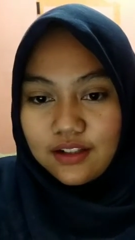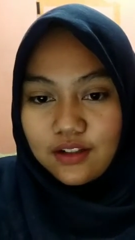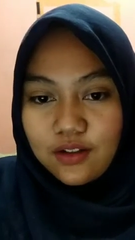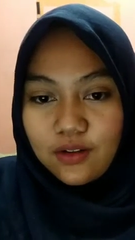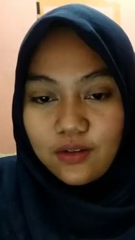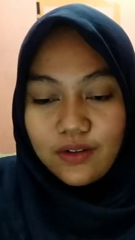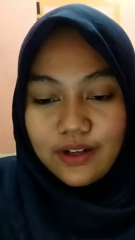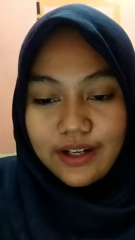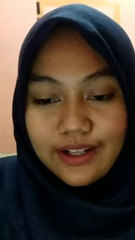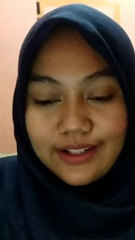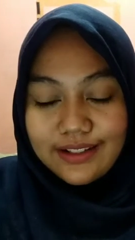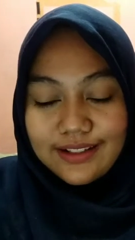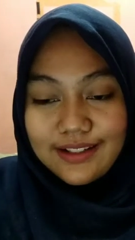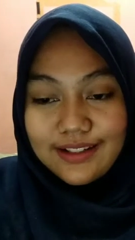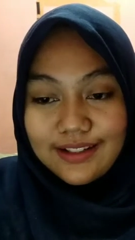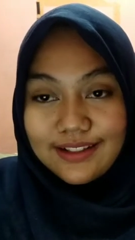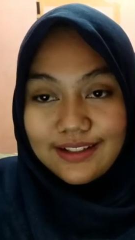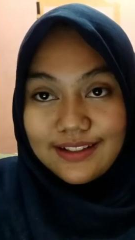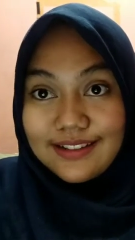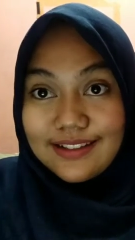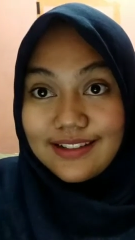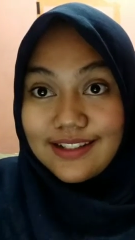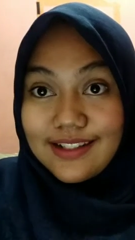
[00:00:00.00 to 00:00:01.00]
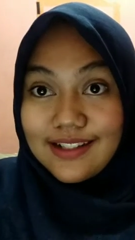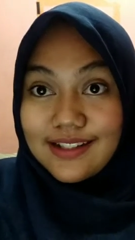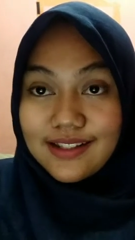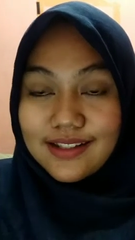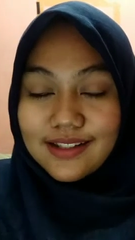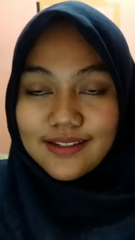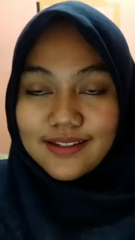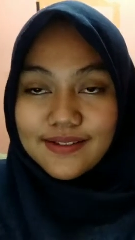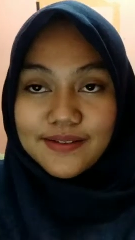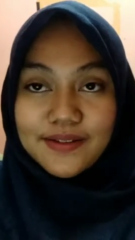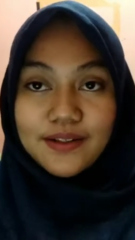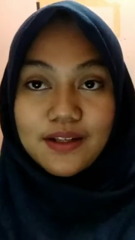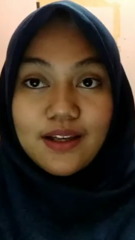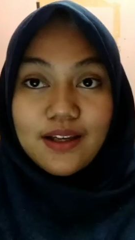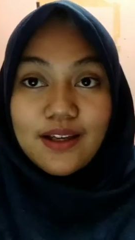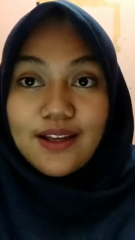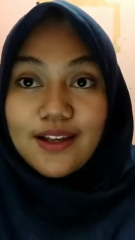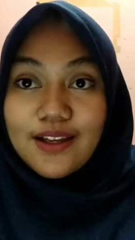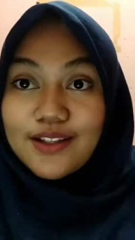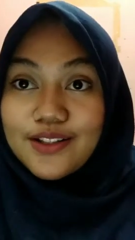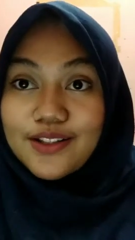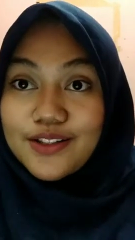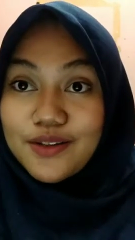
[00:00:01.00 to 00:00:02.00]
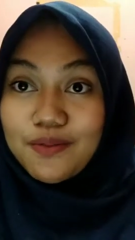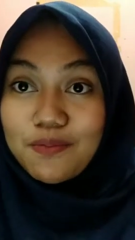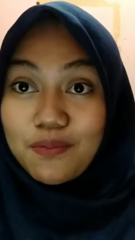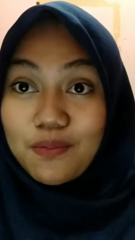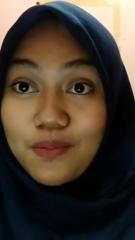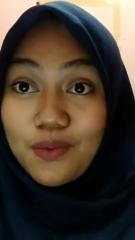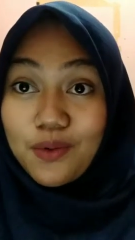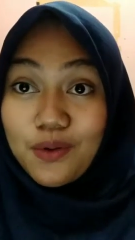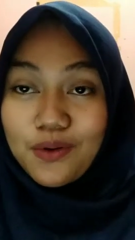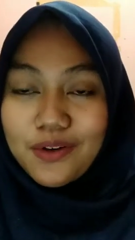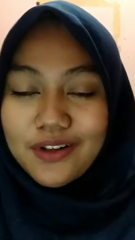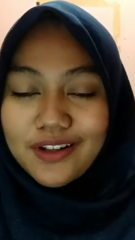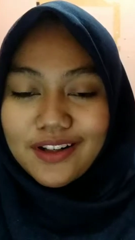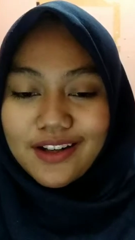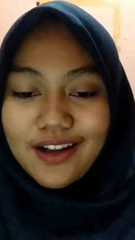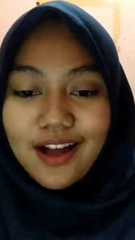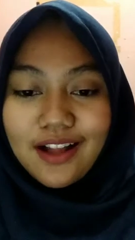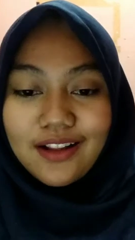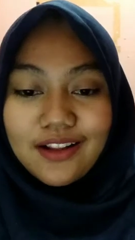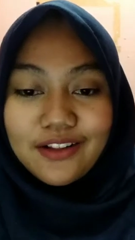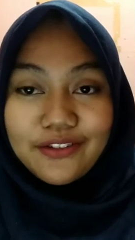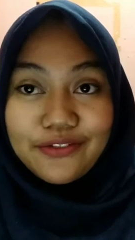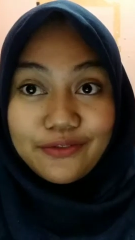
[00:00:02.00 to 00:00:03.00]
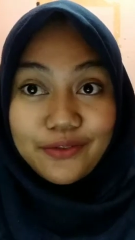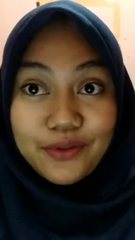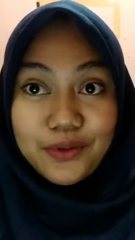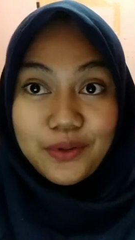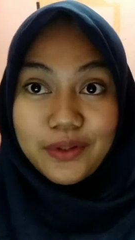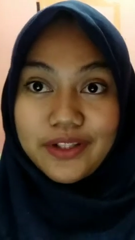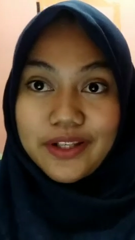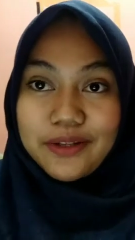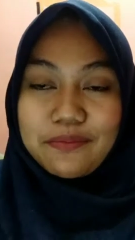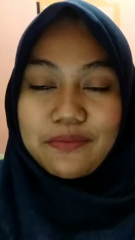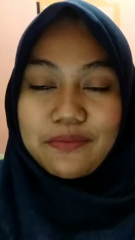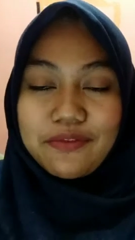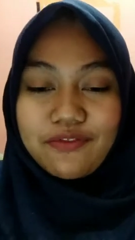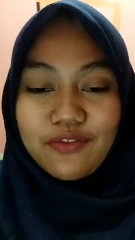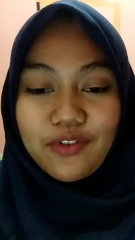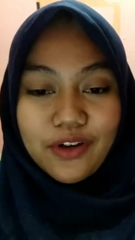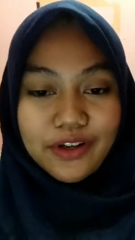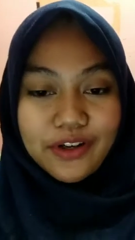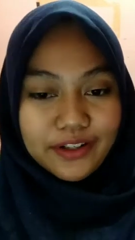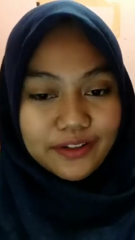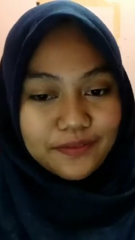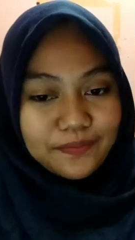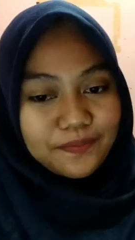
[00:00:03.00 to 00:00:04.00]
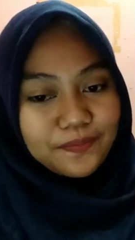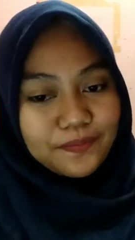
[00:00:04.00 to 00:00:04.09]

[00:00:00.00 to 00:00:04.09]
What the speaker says: Alright, this is more colorful than before.